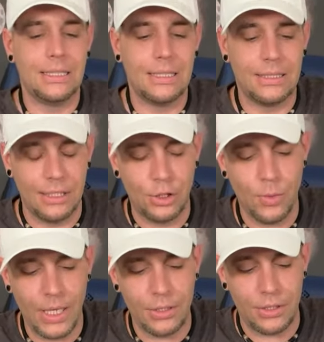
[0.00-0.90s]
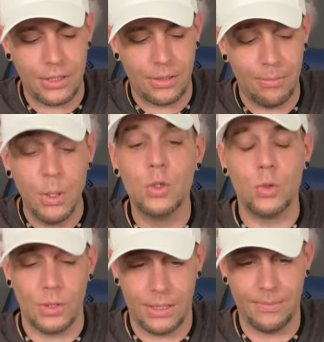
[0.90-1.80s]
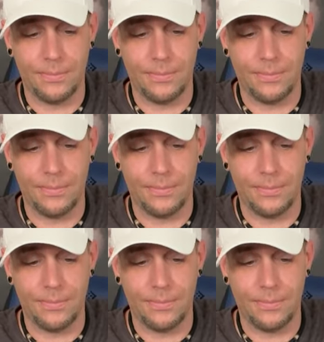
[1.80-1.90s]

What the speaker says: situation here. Mutually.